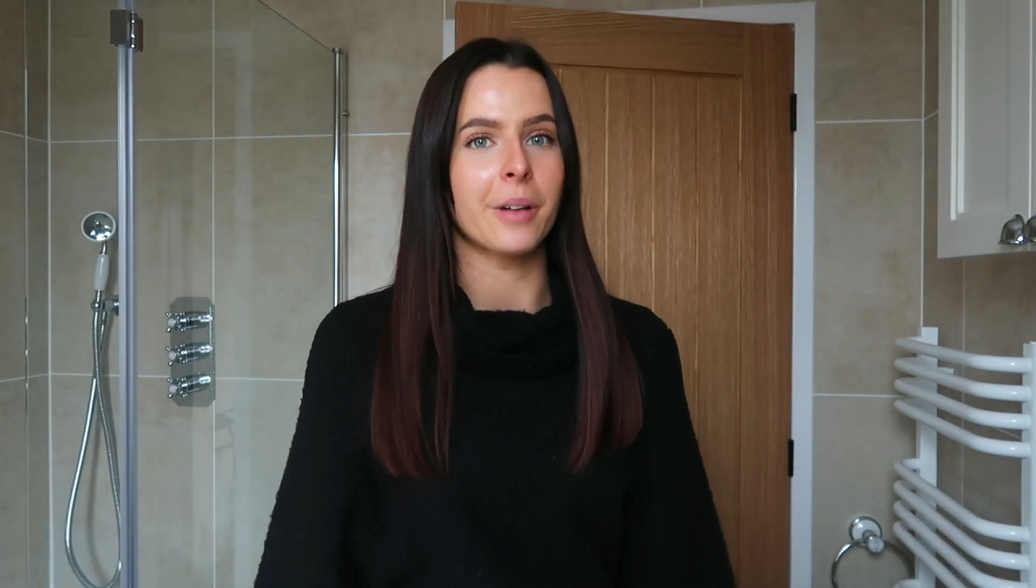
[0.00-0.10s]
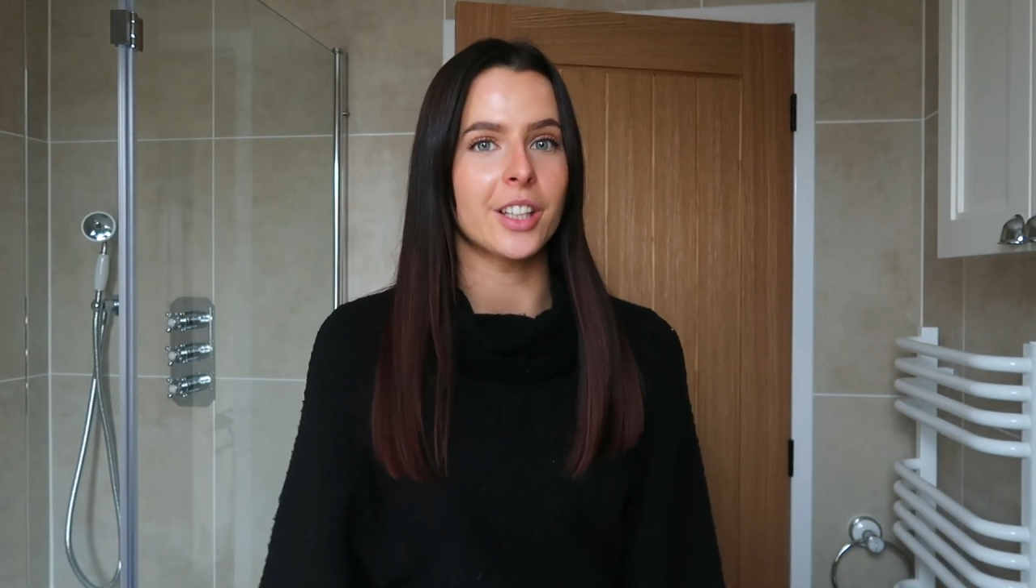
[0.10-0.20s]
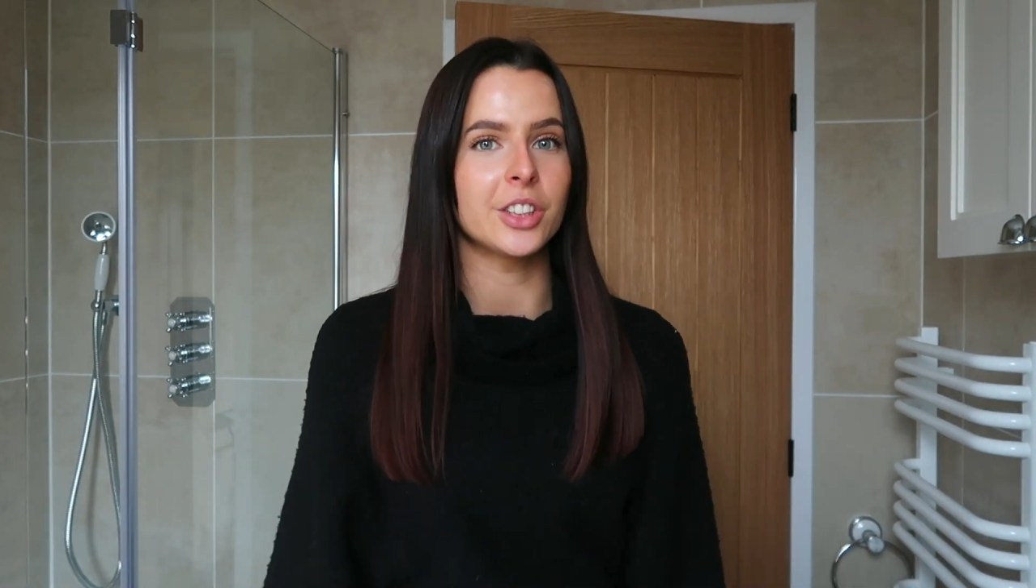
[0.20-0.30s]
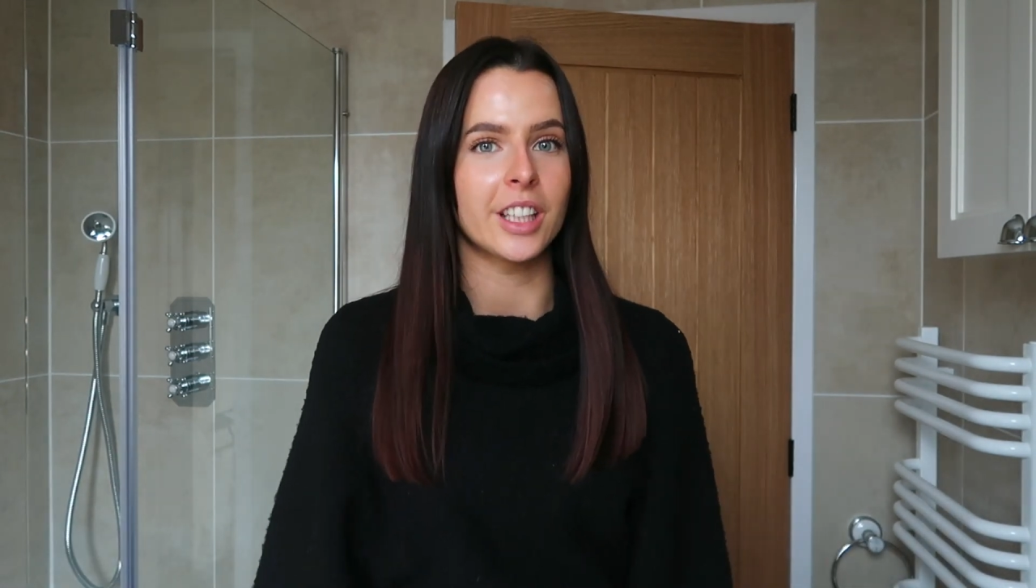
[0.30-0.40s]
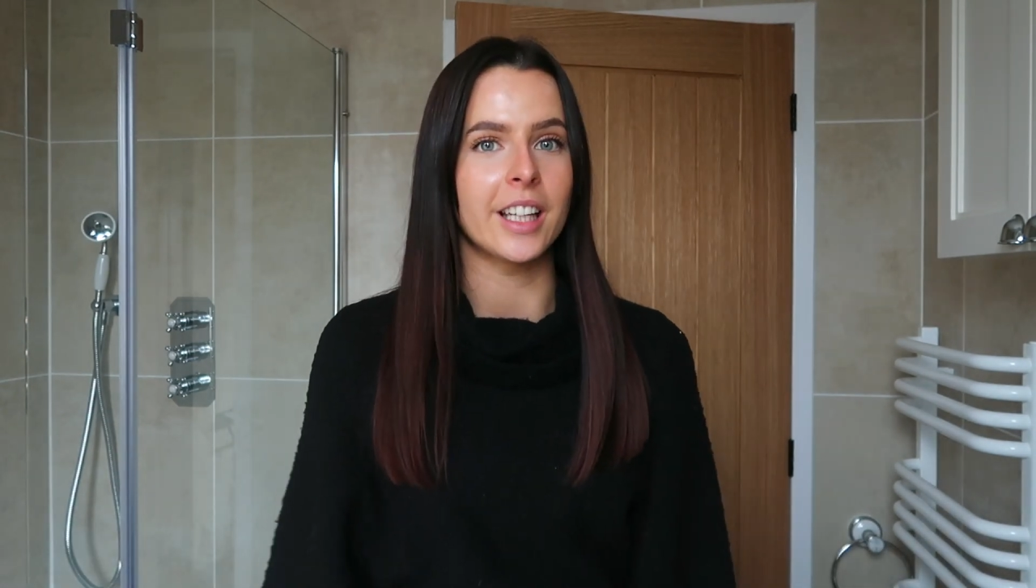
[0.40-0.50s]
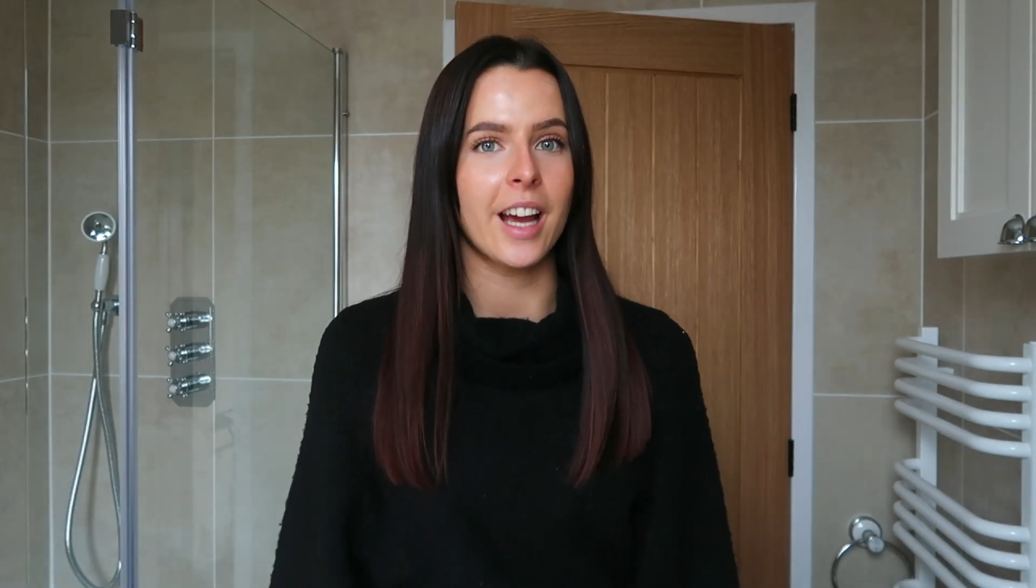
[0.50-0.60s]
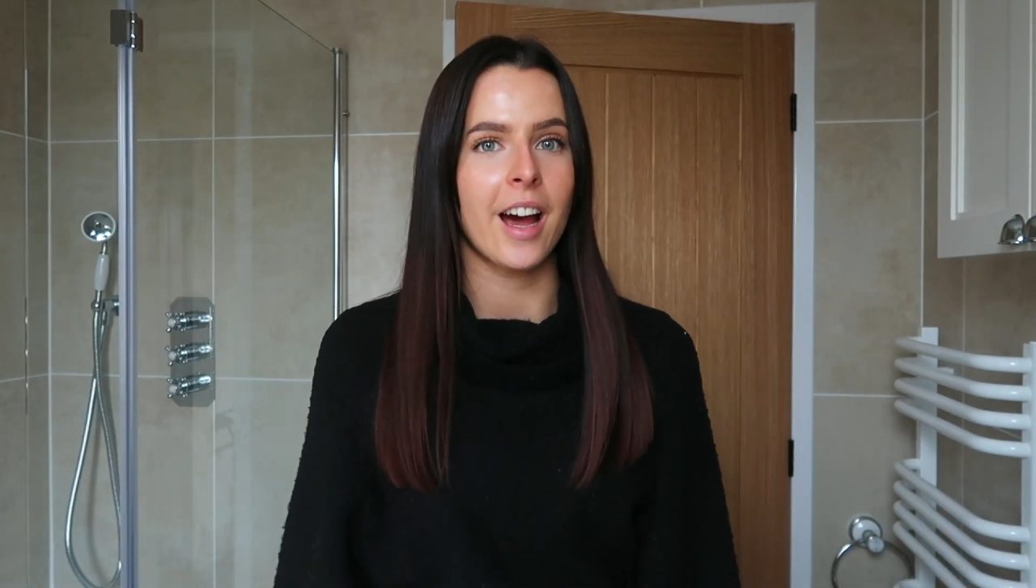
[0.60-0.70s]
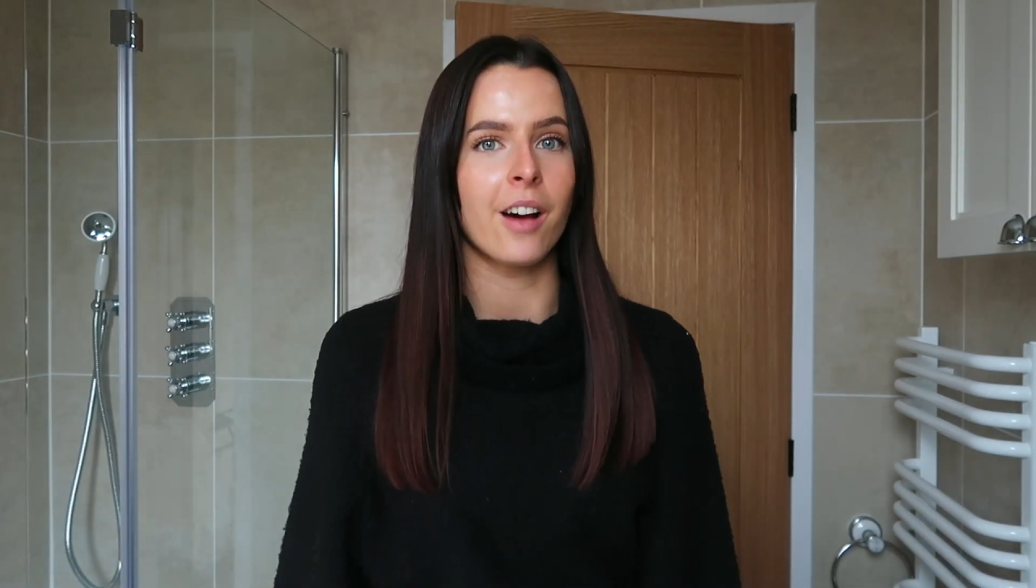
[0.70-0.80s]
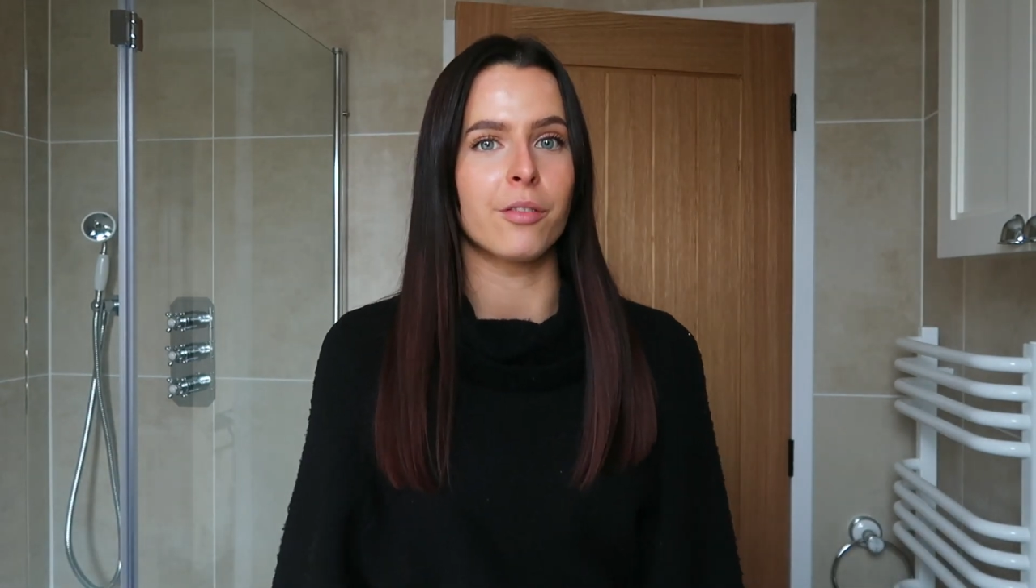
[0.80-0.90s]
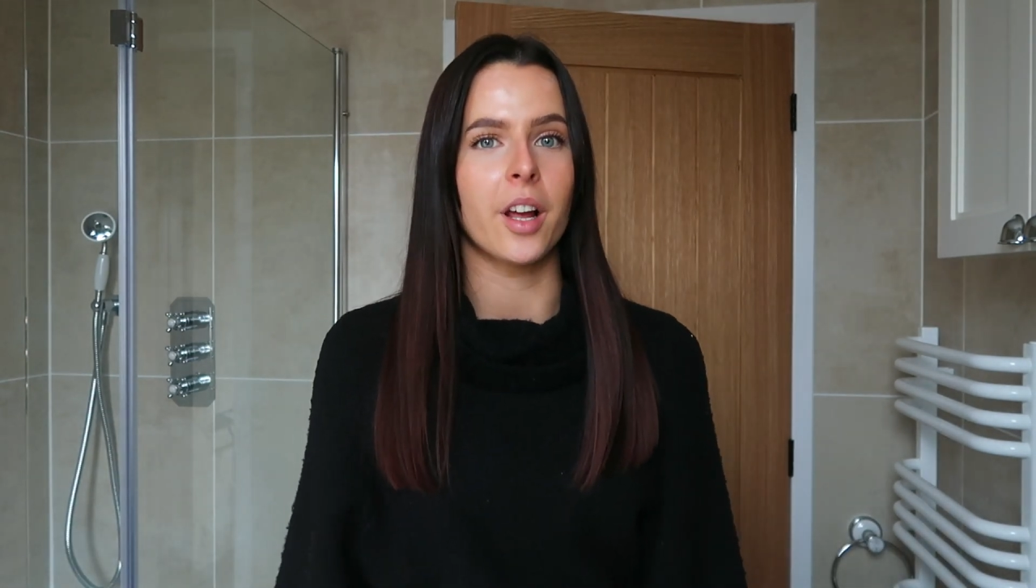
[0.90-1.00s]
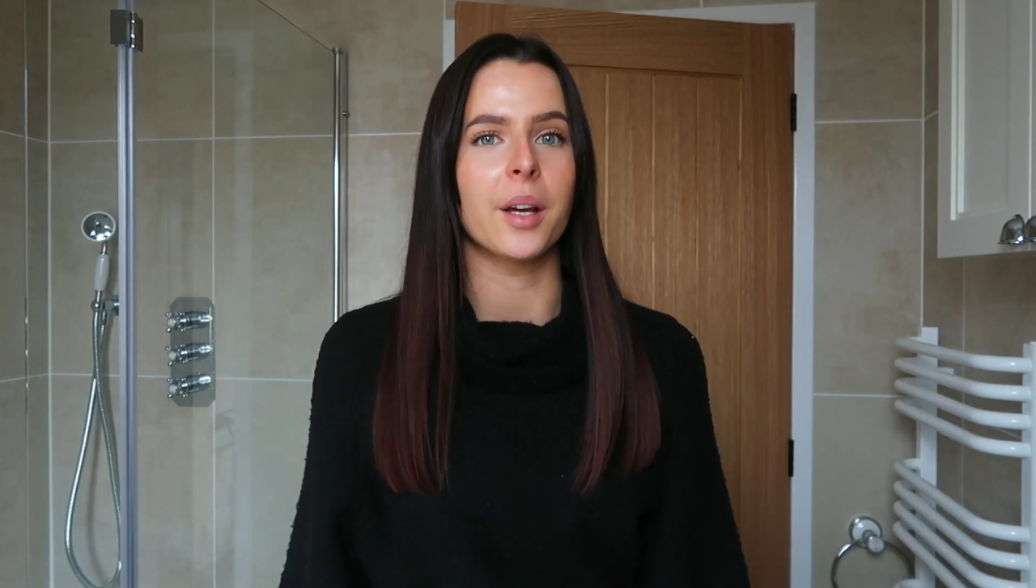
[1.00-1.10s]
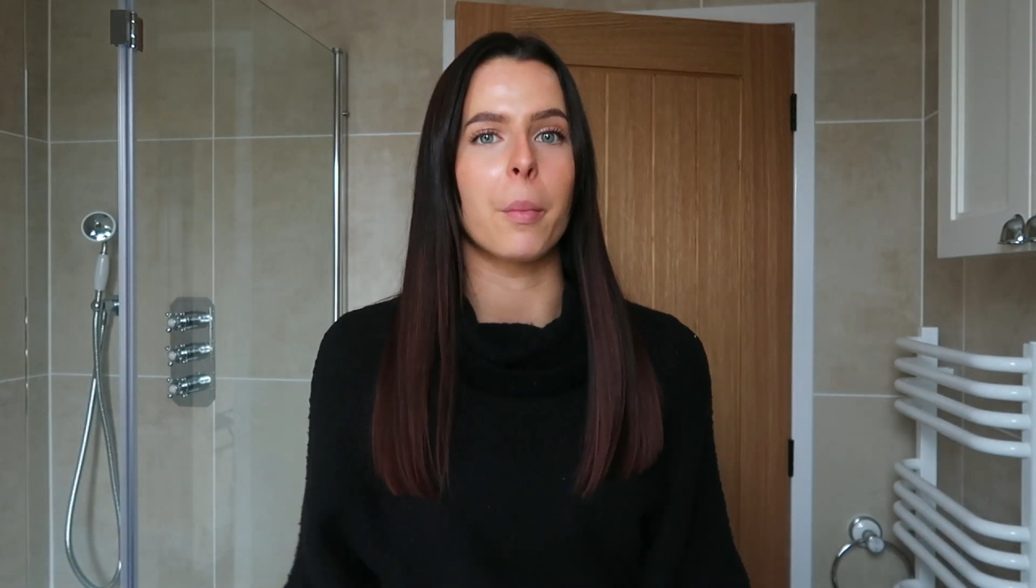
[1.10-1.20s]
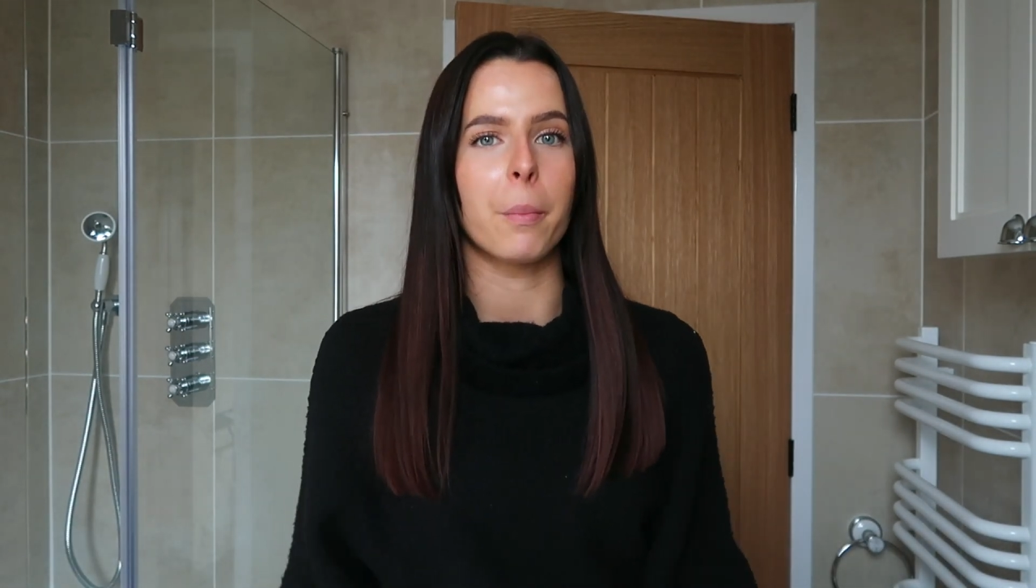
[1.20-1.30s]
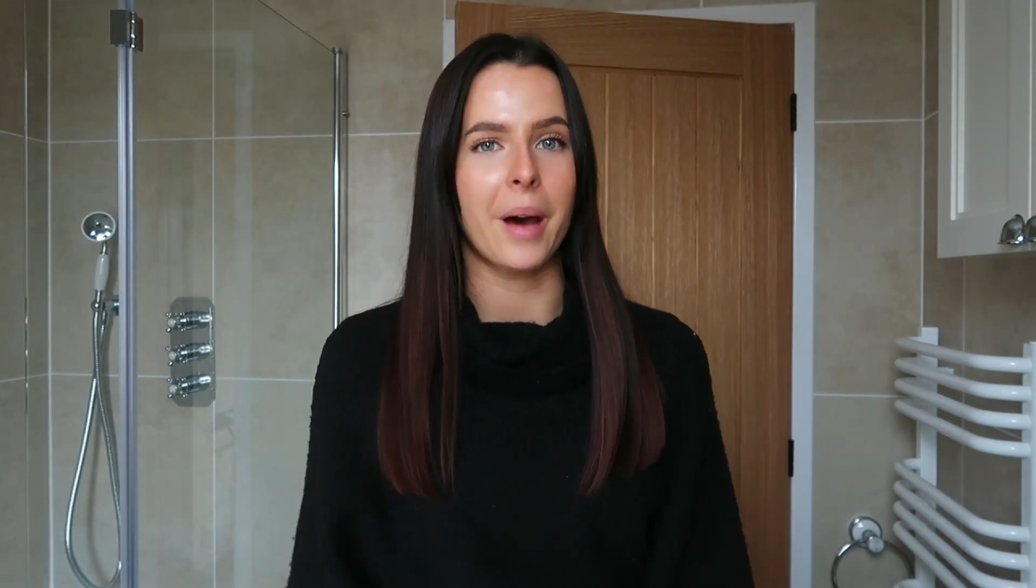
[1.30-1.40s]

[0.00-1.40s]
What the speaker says: to actually have like a